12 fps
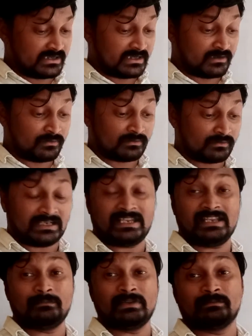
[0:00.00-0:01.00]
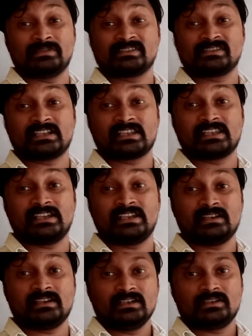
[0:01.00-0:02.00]
And now 13 members are
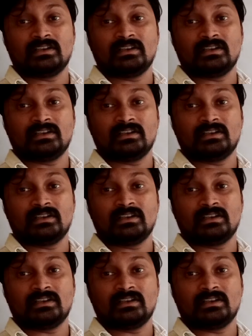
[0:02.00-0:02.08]
there.